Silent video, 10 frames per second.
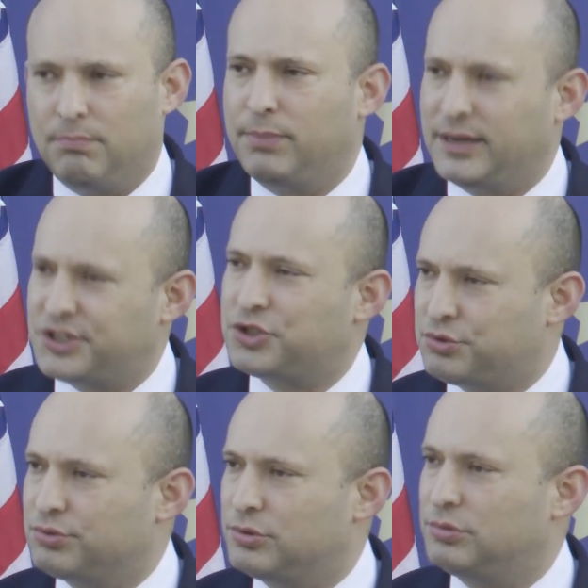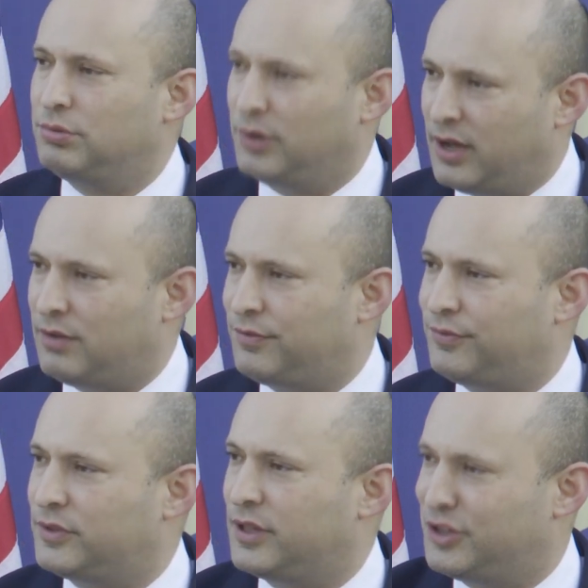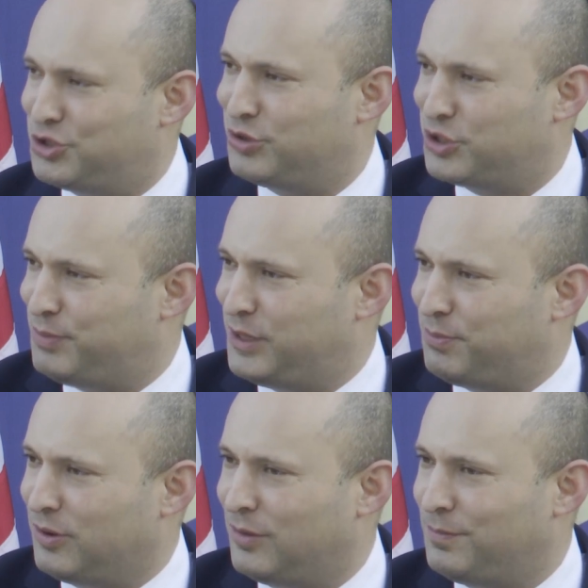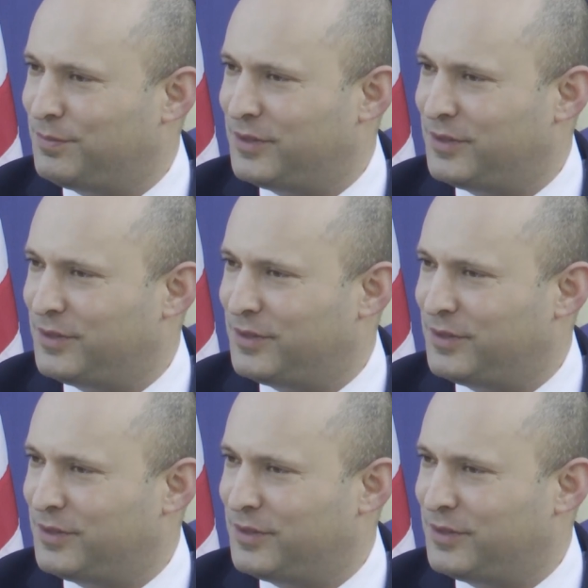but his true love to the Jewish people.